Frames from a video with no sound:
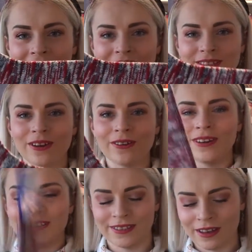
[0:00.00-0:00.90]

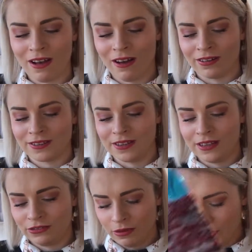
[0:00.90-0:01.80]
Antonia's socks.
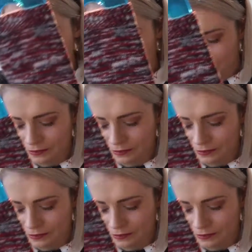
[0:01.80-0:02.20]
Nearly dropped them.